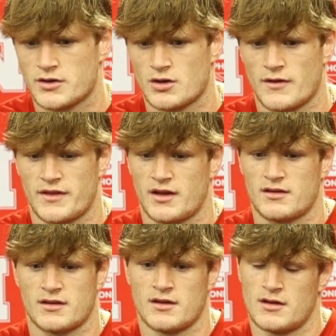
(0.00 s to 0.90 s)
You know, I think
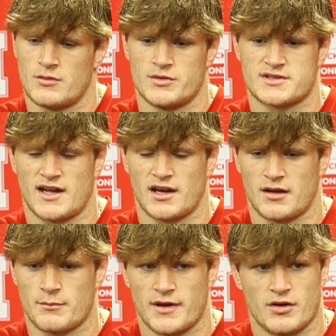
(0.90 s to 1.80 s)
we just got to
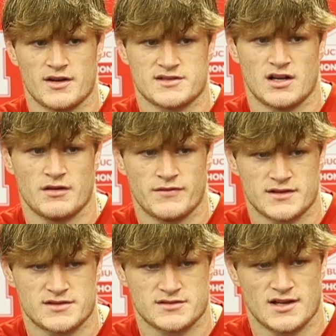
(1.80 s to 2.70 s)
get better as an
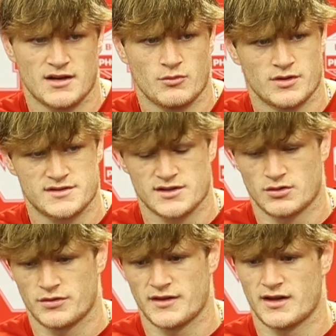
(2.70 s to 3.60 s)
offense. There's not one
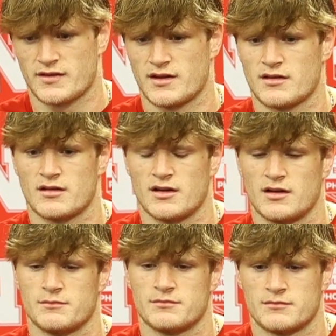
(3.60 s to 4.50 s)
single thing that,
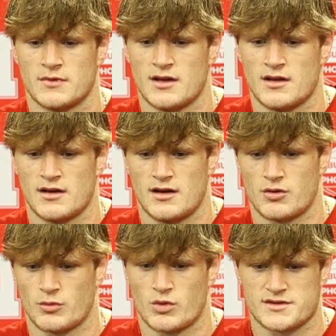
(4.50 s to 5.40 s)

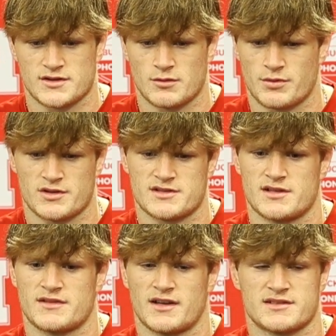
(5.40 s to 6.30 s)
or one single person.
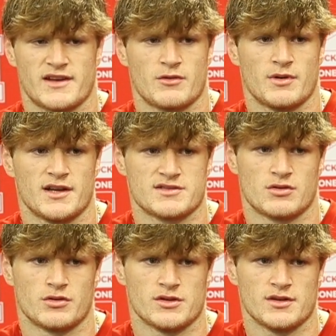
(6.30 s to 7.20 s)
I think it's everybody as a
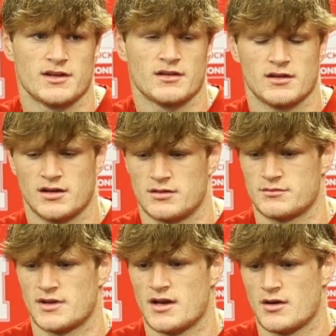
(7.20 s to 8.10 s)
whole unit.
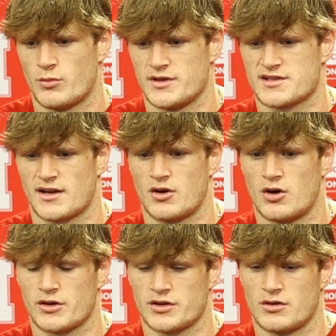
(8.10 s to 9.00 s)
We just got to
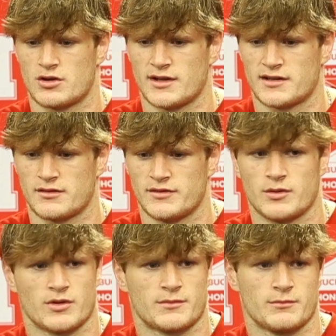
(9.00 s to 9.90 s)
all, you know, collectively
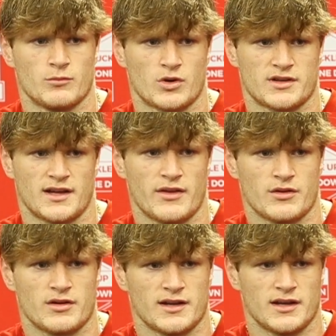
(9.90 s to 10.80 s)
work
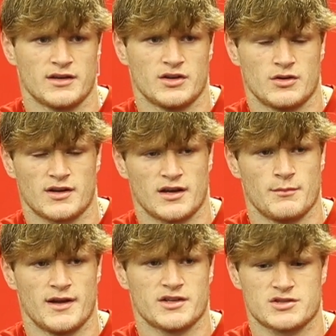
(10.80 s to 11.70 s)
together and, you know, kind of
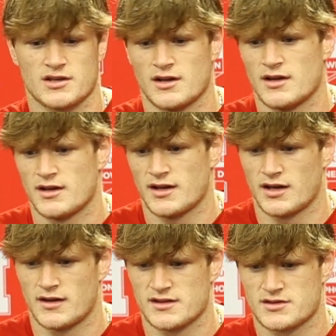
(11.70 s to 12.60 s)
mesh.
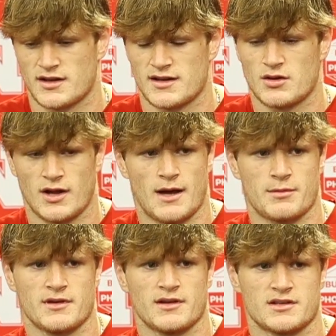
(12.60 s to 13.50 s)
And it'll
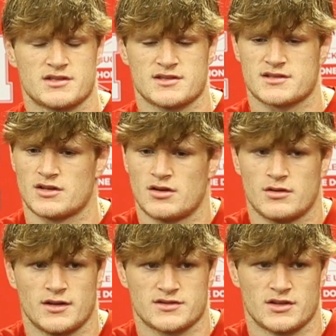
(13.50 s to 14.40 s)
happen. It's just, you
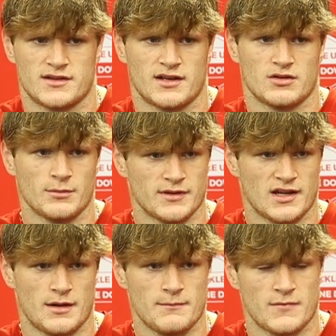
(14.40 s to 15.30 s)
know, it's going to take a little bit of
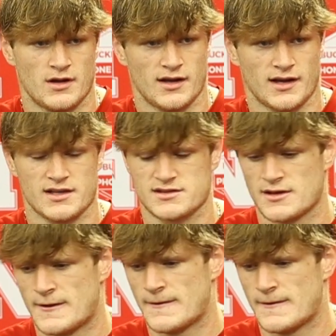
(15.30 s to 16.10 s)
time, I guess.